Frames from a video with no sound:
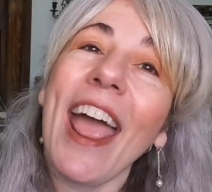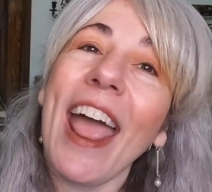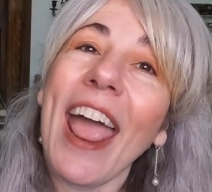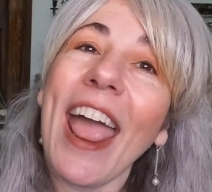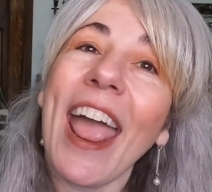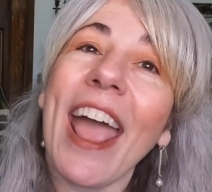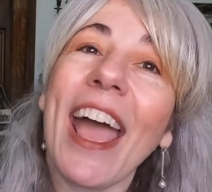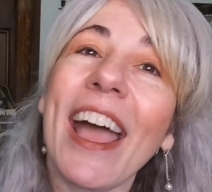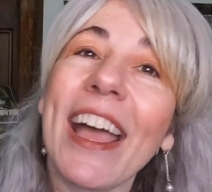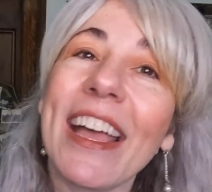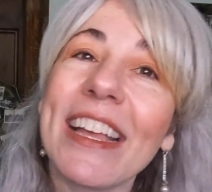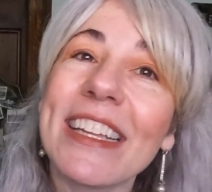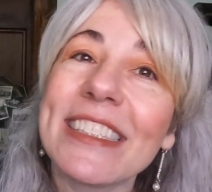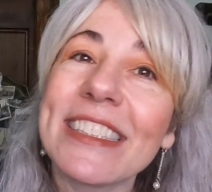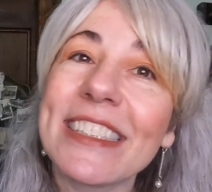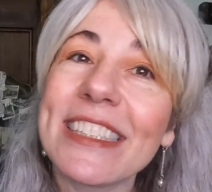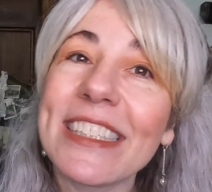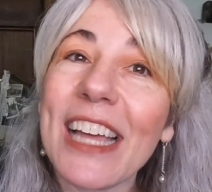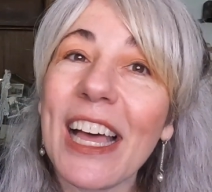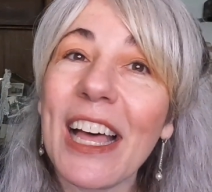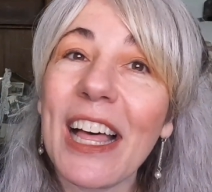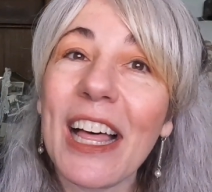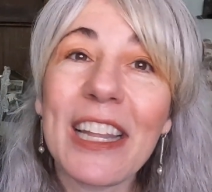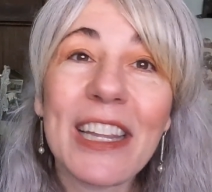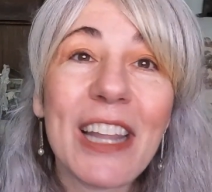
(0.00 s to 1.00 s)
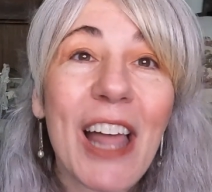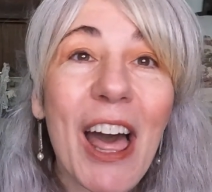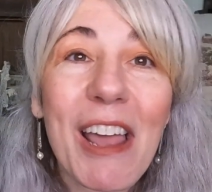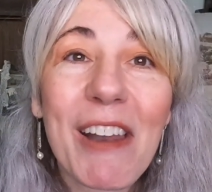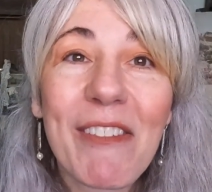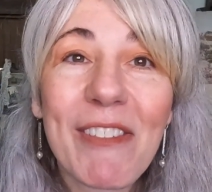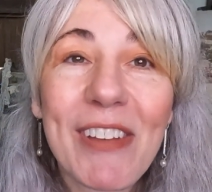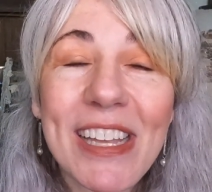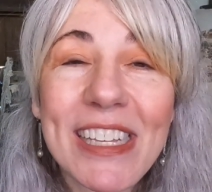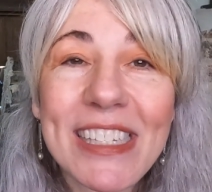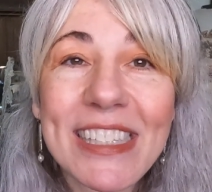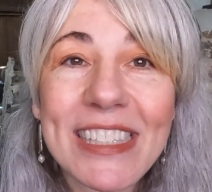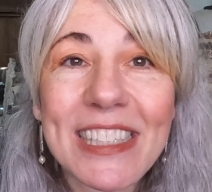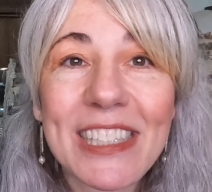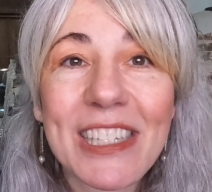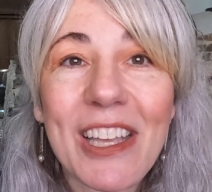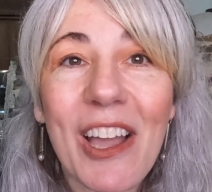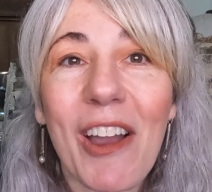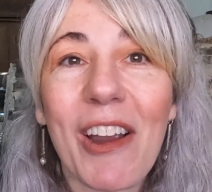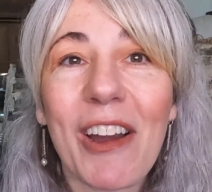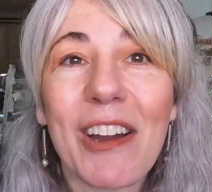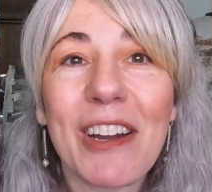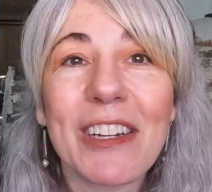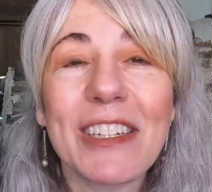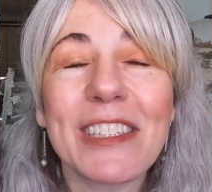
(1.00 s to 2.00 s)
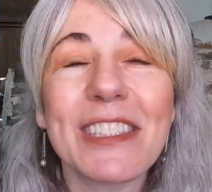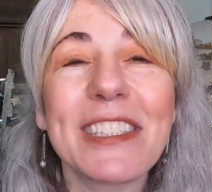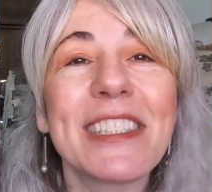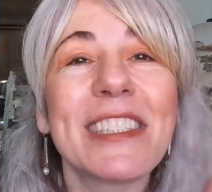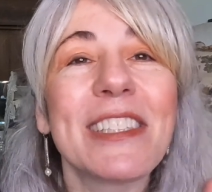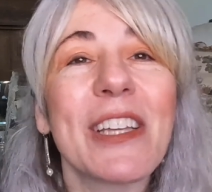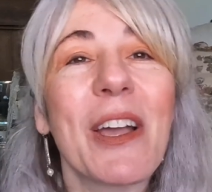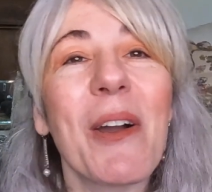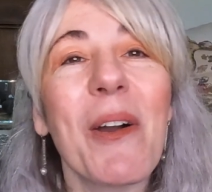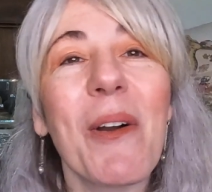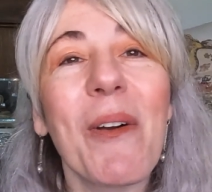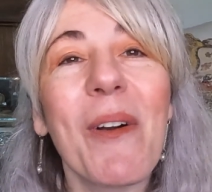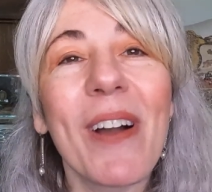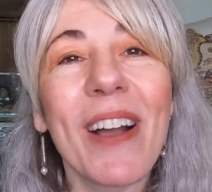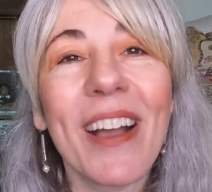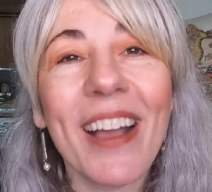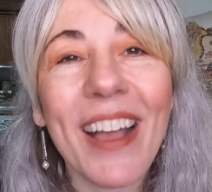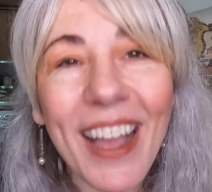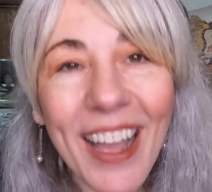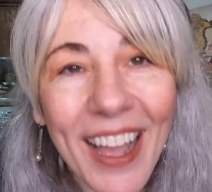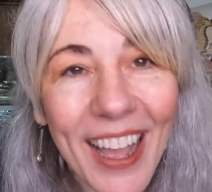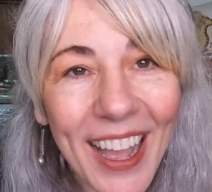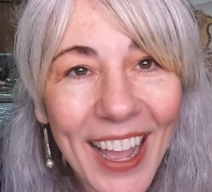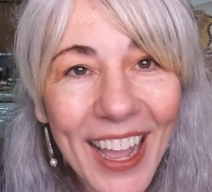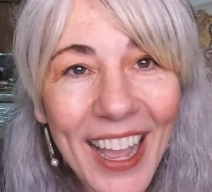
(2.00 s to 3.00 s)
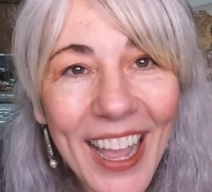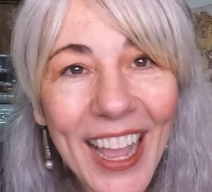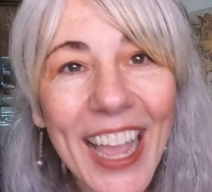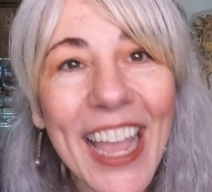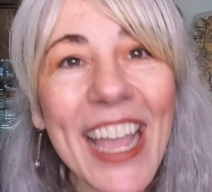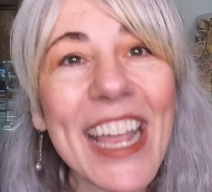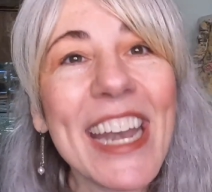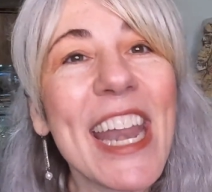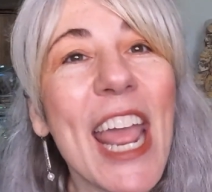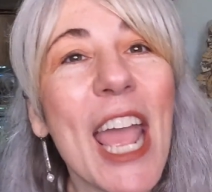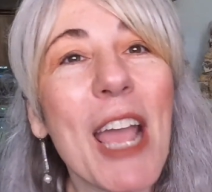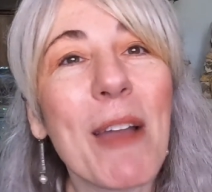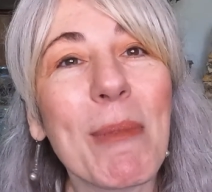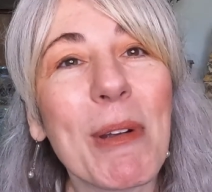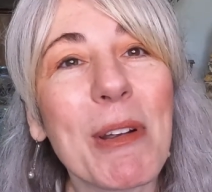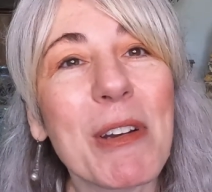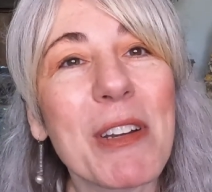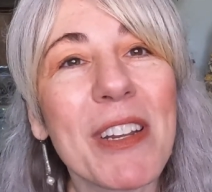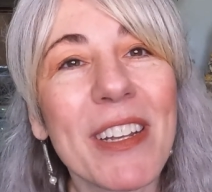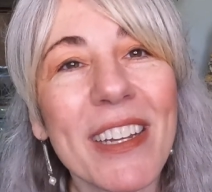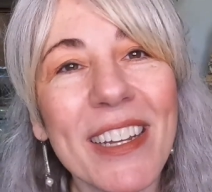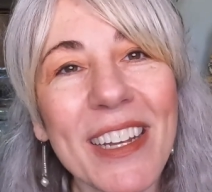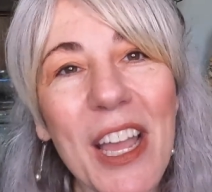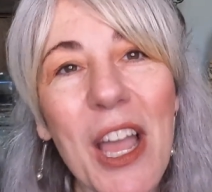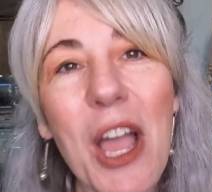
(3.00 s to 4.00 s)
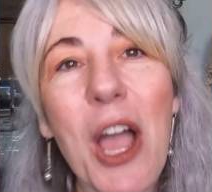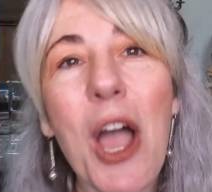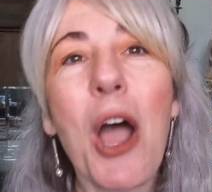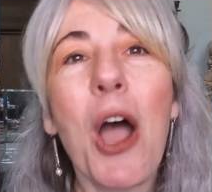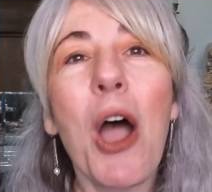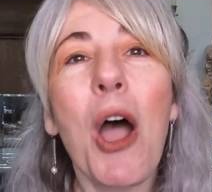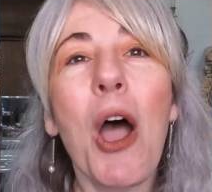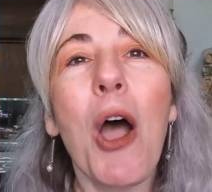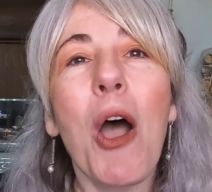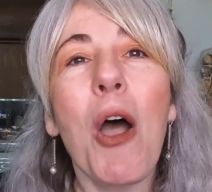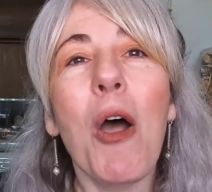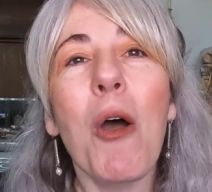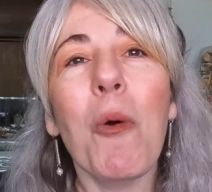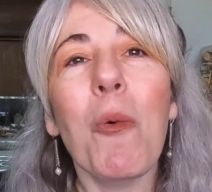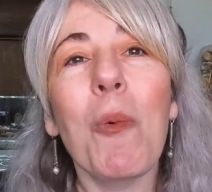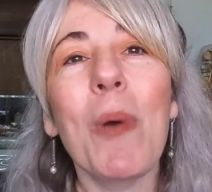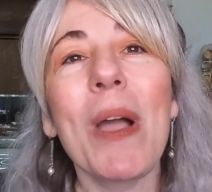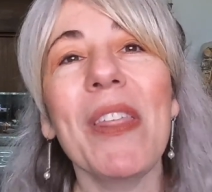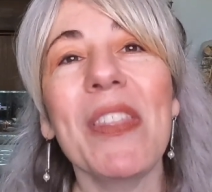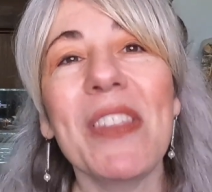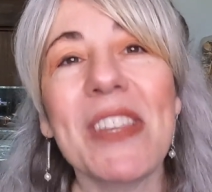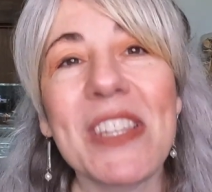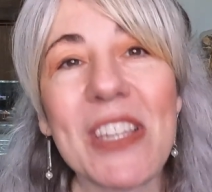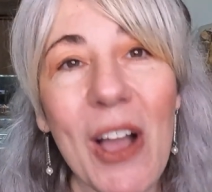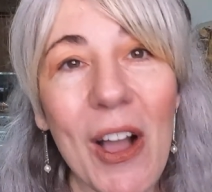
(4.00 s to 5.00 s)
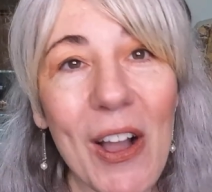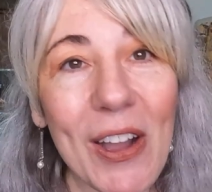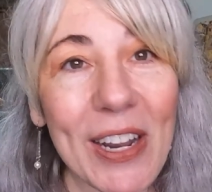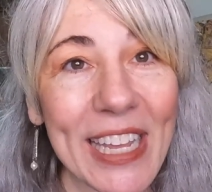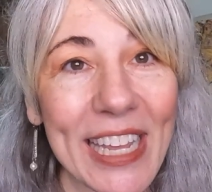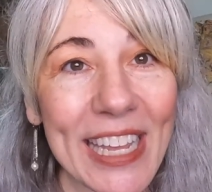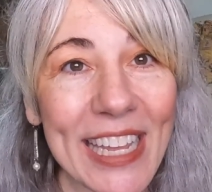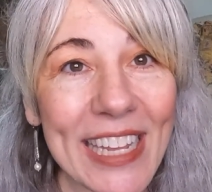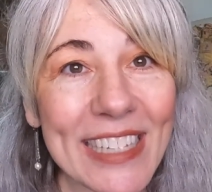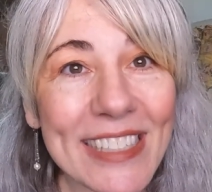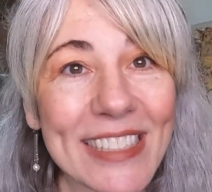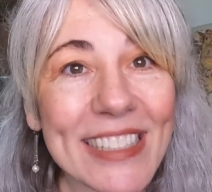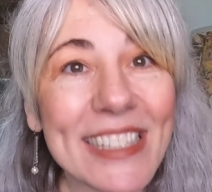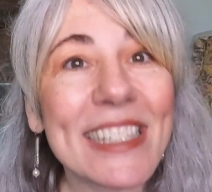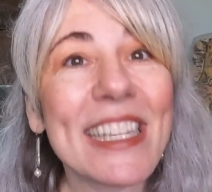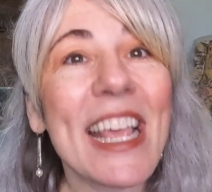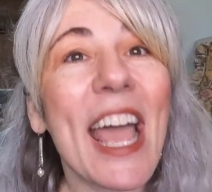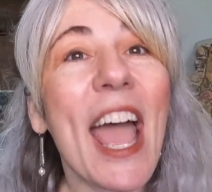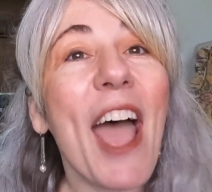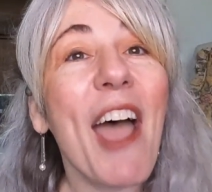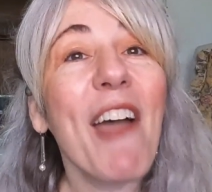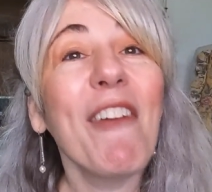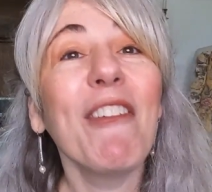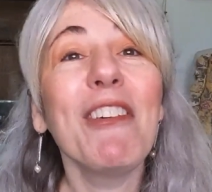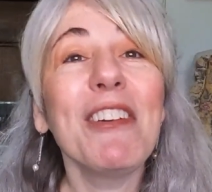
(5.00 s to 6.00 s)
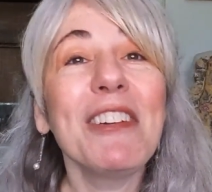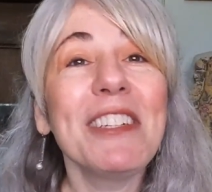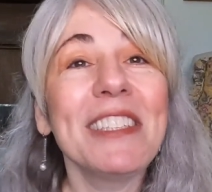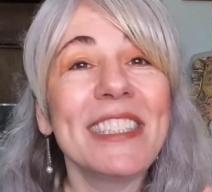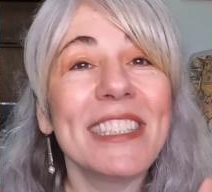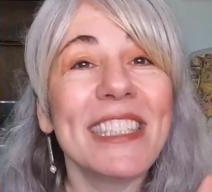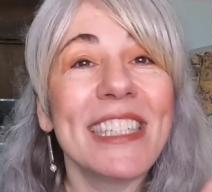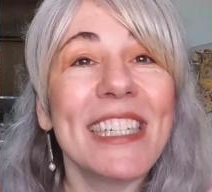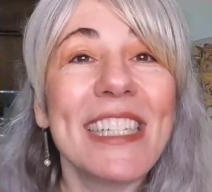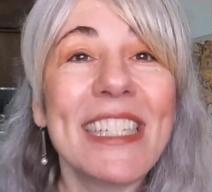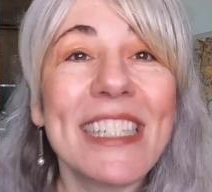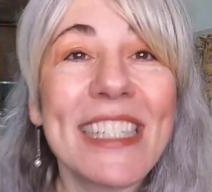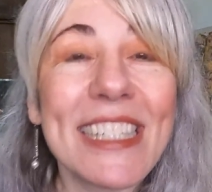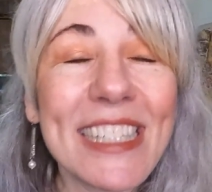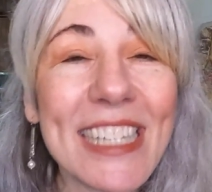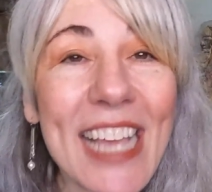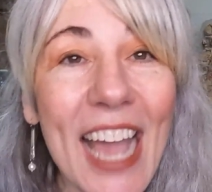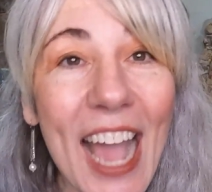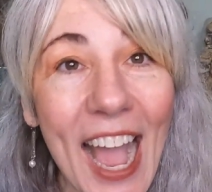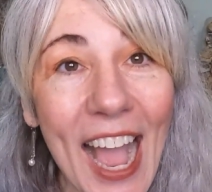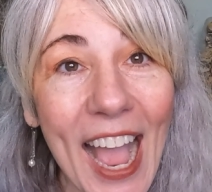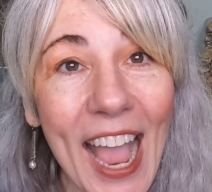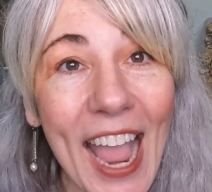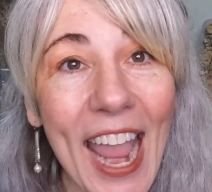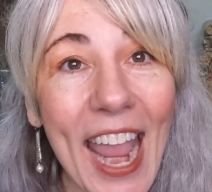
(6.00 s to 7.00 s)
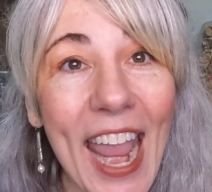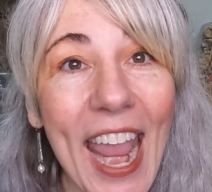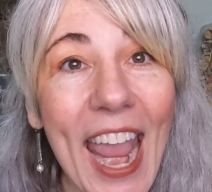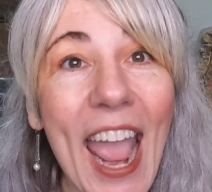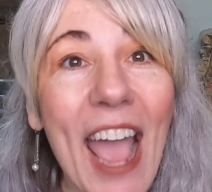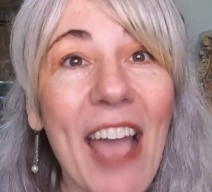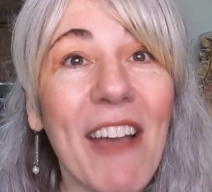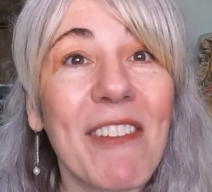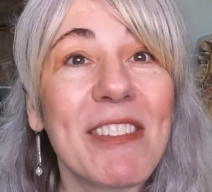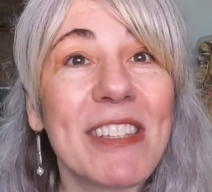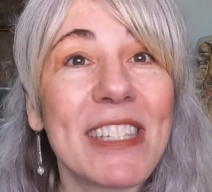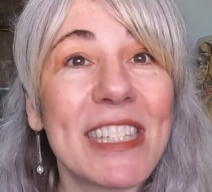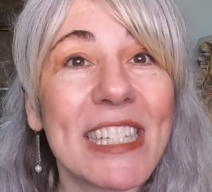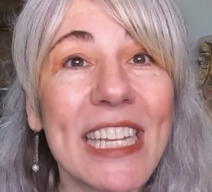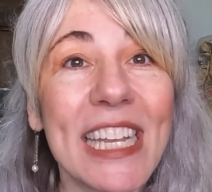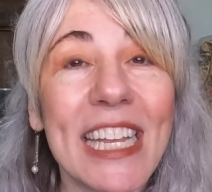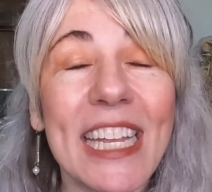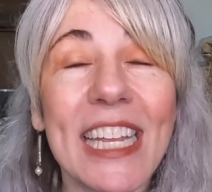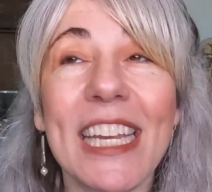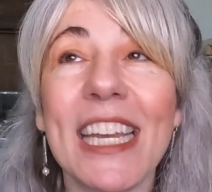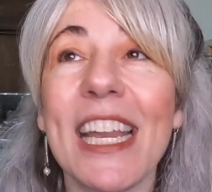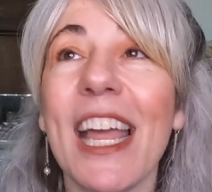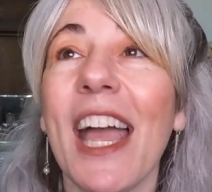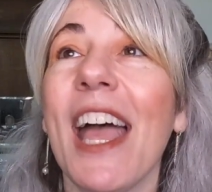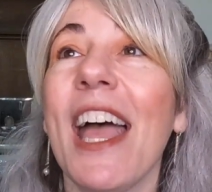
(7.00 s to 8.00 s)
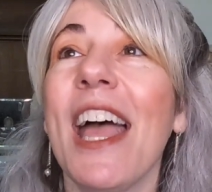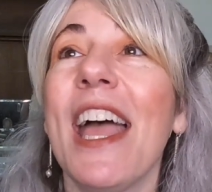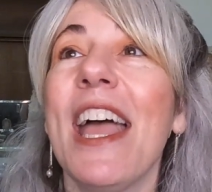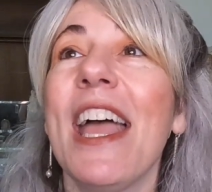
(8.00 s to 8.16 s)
and a lot of us are so enamored with donkeys ever since I have seen